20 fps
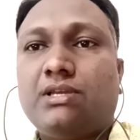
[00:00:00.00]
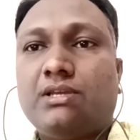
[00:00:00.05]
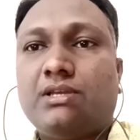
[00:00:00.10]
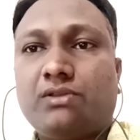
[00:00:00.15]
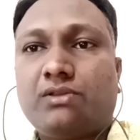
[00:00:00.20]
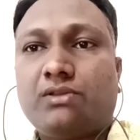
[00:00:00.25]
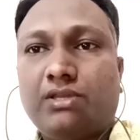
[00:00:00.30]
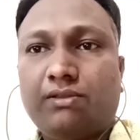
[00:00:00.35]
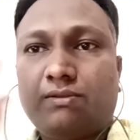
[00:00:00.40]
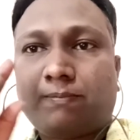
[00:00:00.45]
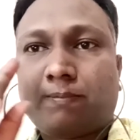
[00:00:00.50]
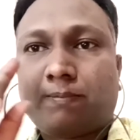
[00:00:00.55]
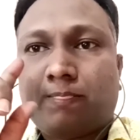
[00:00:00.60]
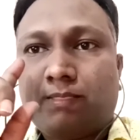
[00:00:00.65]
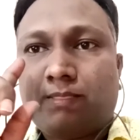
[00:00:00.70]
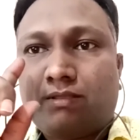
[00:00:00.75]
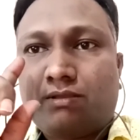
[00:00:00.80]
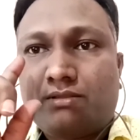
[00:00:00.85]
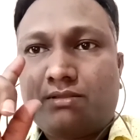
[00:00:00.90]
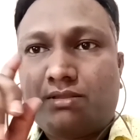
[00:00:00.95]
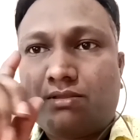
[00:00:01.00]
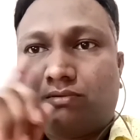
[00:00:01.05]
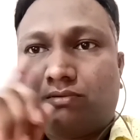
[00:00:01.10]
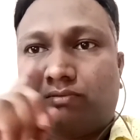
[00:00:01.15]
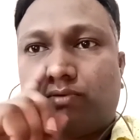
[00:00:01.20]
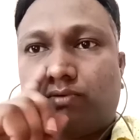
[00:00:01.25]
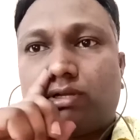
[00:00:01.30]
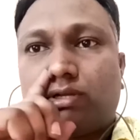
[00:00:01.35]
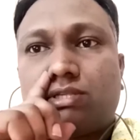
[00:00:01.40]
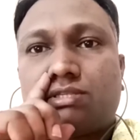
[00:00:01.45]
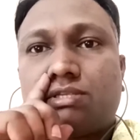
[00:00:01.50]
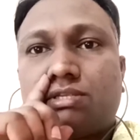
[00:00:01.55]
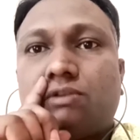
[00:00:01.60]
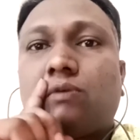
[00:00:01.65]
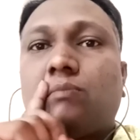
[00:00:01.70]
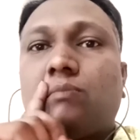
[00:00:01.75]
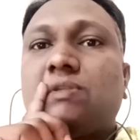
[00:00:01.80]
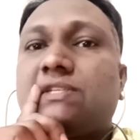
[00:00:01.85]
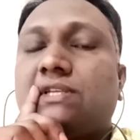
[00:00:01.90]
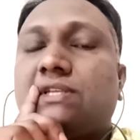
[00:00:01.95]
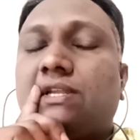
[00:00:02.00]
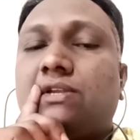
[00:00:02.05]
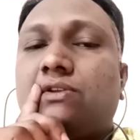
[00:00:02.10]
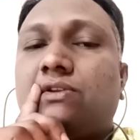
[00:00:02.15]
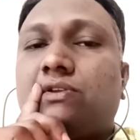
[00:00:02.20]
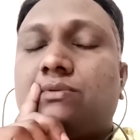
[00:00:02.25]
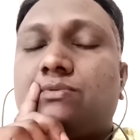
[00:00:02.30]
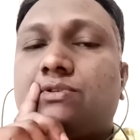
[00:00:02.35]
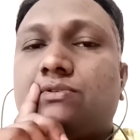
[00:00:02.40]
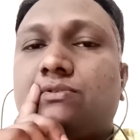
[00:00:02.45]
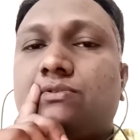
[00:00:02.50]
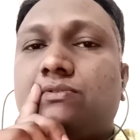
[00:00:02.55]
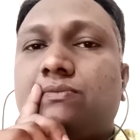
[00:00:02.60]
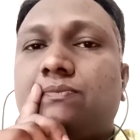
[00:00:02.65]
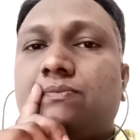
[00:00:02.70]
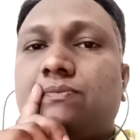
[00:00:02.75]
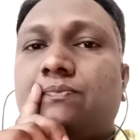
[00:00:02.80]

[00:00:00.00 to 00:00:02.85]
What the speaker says: Okay, what does the normal saline drops do?